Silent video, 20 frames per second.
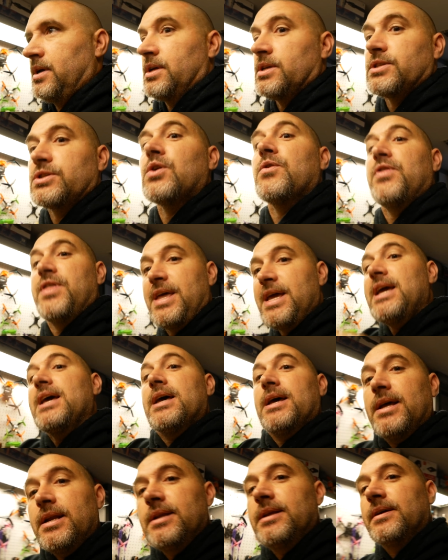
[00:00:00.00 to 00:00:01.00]
So
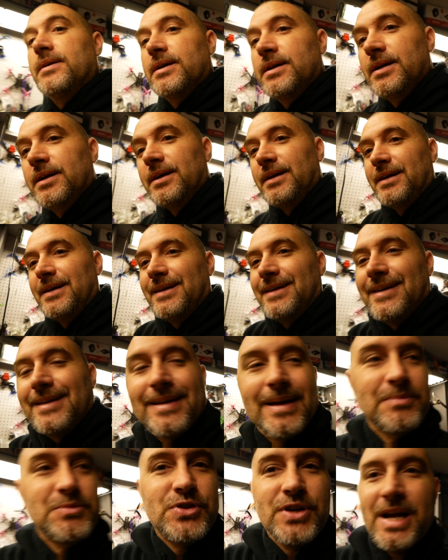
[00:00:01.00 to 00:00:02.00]
then
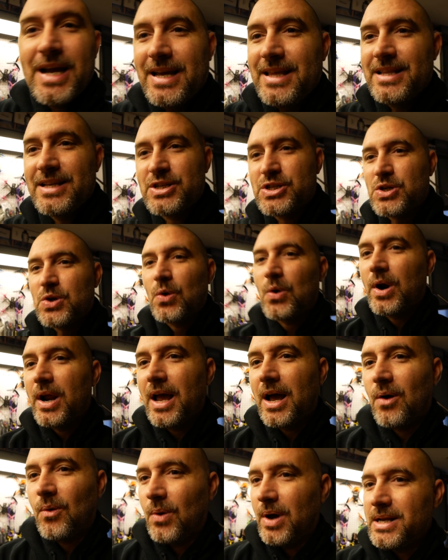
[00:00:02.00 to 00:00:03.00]
I'm dragging this story
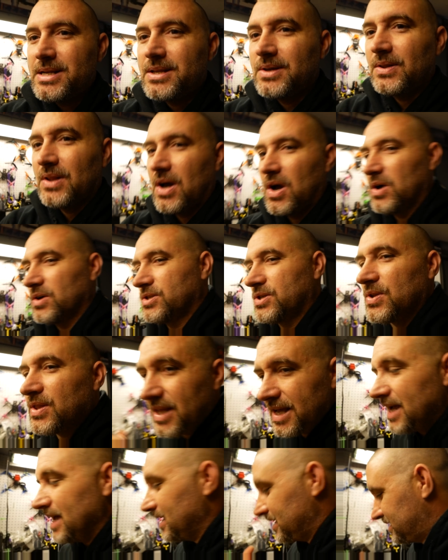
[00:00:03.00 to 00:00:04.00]
out way too long. So
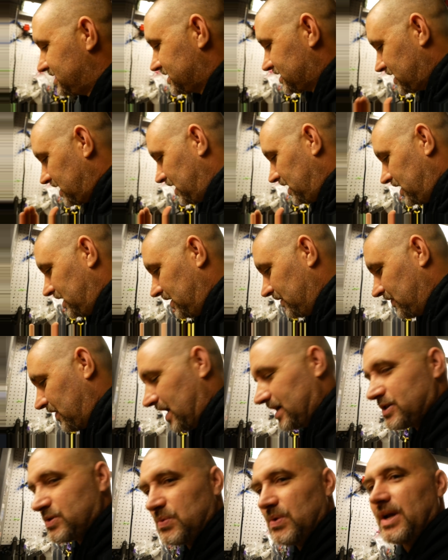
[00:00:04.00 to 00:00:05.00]
then
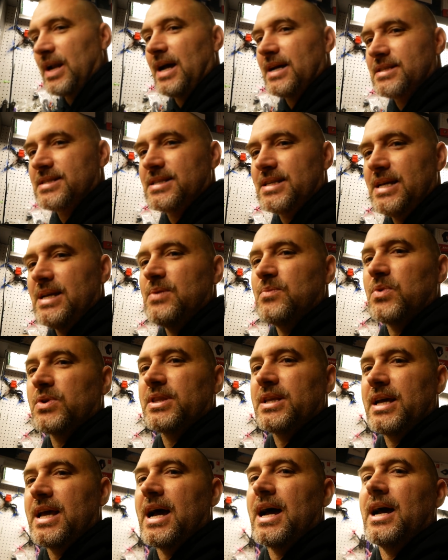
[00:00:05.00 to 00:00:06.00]
that's when I seen what
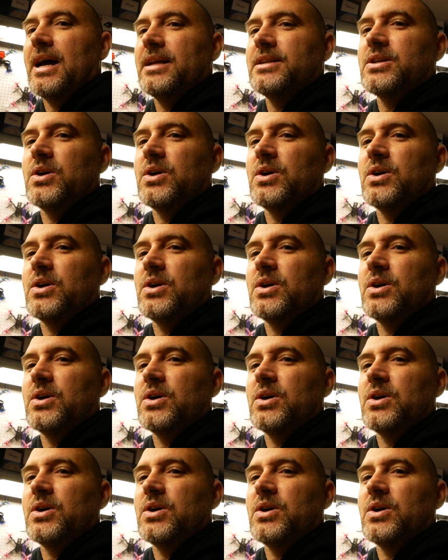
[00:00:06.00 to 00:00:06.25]
the guy had